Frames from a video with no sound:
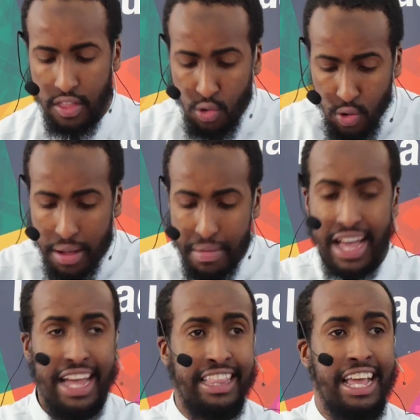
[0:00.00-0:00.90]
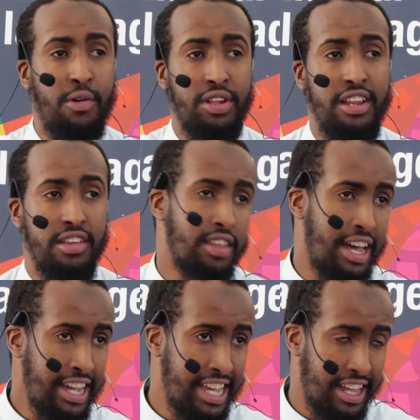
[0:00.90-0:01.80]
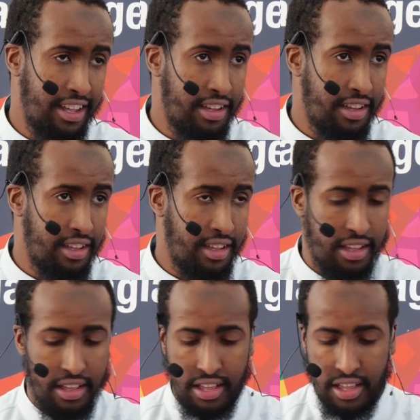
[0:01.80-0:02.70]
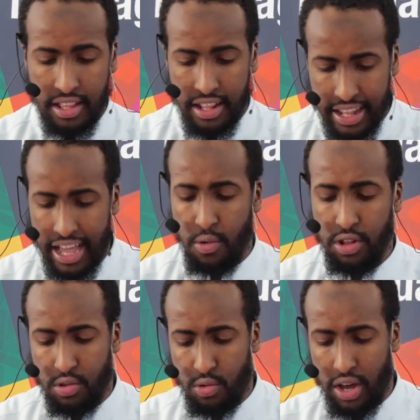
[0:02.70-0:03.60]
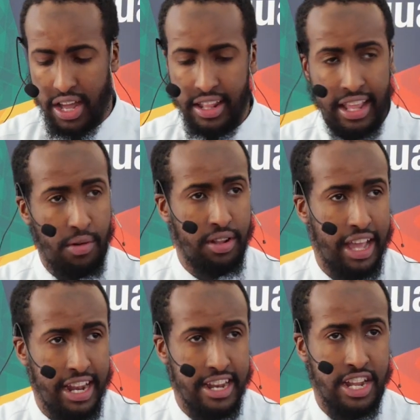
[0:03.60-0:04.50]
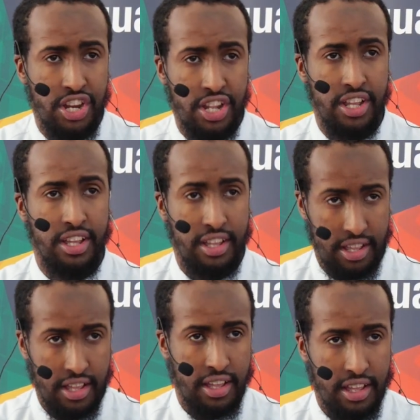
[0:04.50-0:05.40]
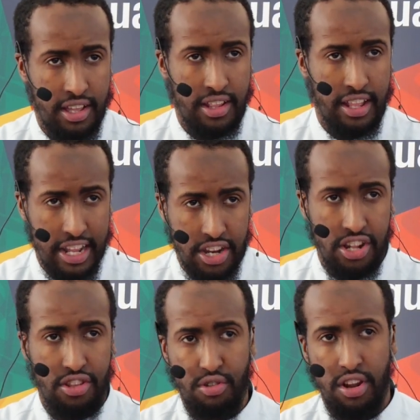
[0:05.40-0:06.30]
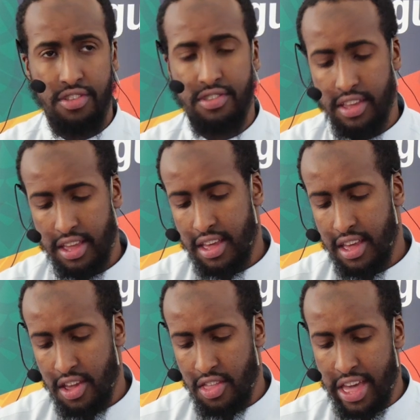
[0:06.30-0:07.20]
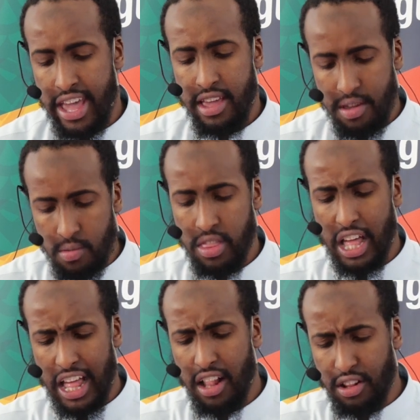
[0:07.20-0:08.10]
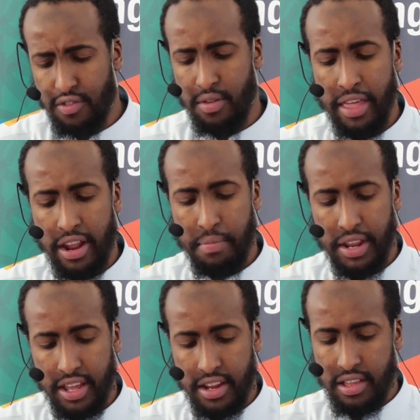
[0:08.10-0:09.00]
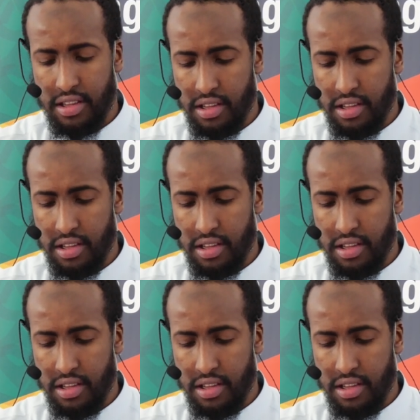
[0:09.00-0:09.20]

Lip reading: The ulama ad-da'wat al-islahiyah, the da'wat Ahl Najd, the Najdi scholars, they withheld from that opinion.